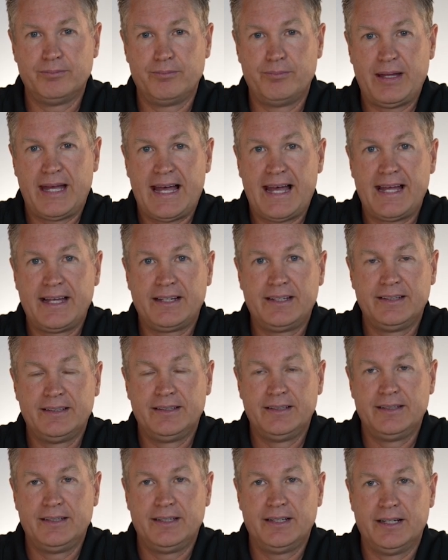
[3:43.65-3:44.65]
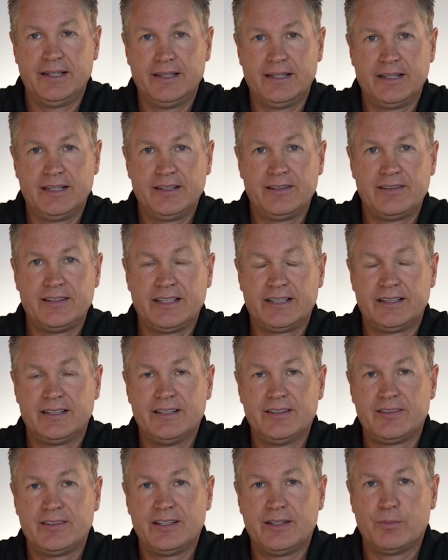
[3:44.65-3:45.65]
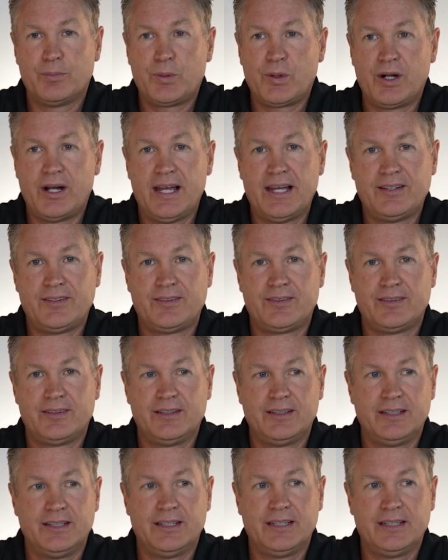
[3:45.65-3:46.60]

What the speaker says: bag, and then they stick this in a press,